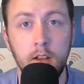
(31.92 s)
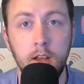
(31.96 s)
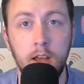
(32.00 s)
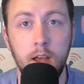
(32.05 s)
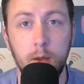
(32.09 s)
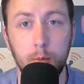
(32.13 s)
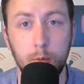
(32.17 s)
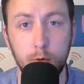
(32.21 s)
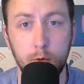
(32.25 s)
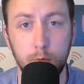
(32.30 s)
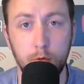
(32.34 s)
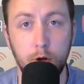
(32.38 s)

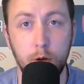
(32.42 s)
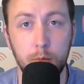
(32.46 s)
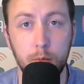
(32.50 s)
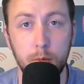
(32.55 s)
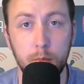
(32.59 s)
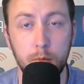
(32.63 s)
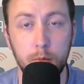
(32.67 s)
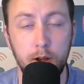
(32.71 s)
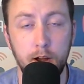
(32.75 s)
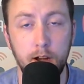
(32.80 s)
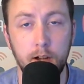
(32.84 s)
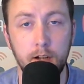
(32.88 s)
with Robbie
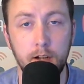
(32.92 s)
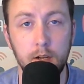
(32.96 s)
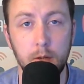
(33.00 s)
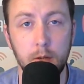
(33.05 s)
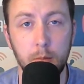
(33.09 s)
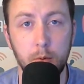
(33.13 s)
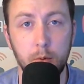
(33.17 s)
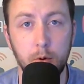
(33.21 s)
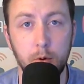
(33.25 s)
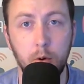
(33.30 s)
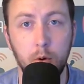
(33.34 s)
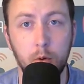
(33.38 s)
Brady,
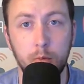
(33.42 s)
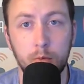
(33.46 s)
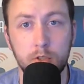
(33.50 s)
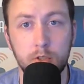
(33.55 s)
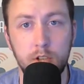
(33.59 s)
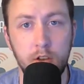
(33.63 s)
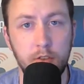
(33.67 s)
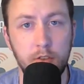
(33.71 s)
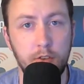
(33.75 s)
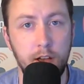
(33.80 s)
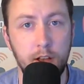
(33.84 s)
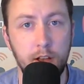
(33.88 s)
but with
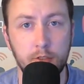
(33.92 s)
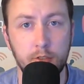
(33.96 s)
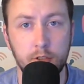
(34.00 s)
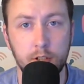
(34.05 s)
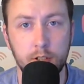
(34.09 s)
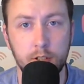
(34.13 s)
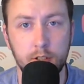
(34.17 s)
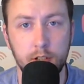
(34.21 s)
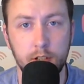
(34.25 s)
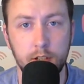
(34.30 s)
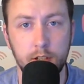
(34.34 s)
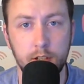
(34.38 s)
Jeff Hendrick,
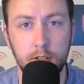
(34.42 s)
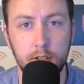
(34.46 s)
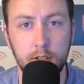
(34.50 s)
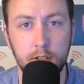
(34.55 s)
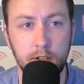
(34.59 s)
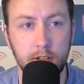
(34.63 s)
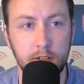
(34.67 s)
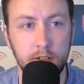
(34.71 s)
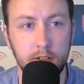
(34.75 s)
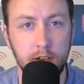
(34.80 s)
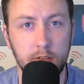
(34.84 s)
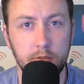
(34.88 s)
they, they,
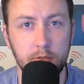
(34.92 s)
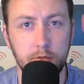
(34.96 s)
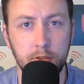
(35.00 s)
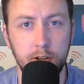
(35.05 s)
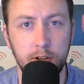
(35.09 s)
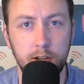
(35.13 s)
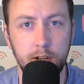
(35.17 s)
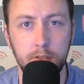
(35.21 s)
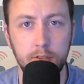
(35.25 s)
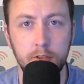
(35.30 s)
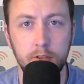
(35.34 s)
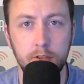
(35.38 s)
they haven't
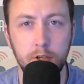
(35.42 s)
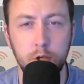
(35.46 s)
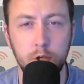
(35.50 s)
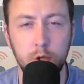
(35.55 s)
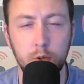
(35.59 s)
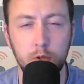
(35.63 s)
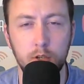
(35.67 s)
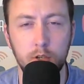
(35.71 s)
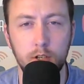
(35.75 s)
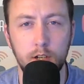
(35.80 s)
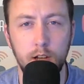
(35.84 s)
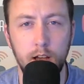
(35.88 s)
really
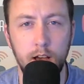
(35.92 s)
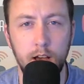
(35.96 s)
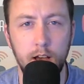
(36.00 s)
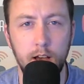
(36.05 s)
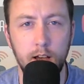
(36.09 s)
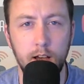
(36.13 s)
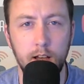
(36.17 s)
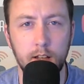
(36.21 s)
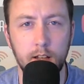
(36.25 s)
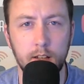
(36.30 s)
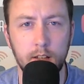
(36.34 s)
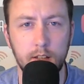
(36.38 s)
renewed it,
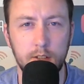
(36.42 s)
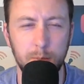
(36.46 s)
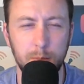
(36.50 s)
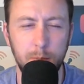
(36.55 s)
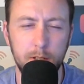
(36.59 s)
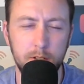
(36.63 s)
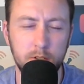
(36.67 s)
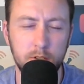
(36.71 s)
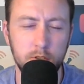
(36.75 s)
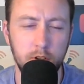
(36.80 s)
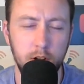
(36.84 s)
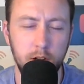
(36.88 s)
and it's a bit
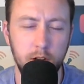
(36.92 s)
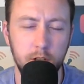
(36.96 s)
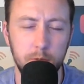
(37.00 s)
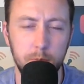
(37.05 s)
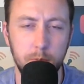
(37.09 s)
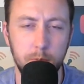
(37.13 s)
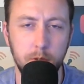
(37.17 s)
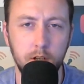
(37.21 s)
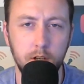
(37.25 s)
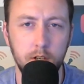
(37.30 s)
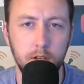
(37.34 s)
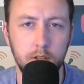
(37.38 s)
strange
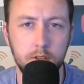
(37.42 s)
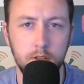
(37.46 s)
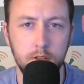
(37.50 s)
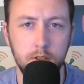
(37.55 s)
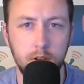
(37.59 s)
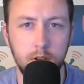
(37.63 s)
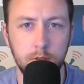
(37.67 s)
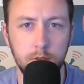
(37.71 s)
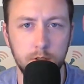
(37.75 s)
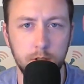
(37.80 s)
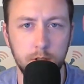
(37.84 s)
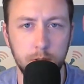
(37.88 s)
because he's
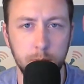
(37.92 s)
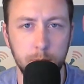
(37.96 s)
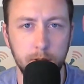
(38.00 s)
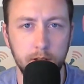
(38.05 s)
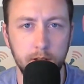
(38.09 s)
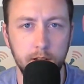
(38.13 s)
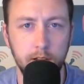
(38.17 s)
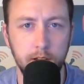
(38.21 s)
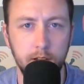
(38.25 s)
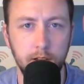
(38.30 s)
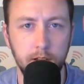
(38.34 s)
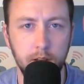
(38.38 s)
obviously
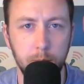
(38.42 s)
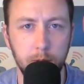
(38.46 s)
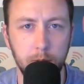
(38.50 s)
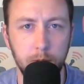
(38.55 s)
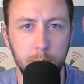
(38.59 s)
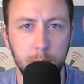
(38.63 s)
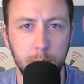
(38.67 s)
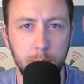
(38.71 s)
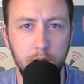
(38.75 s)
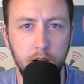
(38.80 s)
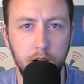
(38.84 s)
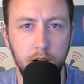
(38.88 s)
been a big
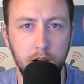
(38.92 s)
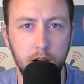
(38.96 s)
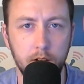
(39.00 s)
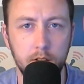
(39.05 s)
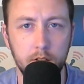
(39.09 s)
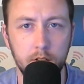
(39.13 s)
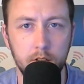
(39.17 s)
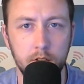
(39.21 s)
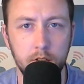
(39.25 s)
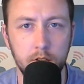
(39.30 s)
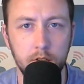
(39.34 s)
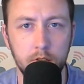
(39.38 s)
part
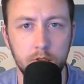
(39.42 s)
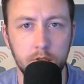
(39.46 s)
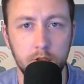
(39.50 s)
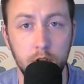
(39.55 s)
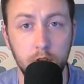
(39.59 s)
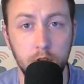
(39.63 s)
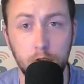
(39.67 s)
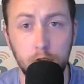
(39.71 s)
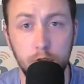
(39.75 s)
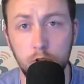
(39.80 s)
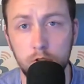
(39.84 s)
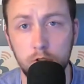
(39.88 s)
of Sean
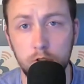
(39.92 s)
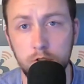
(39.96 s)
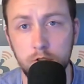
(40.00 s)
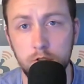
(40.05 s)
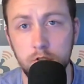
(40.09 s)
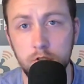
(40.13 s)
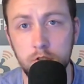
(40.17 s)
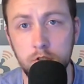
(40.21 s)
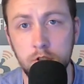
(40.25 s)
Dyche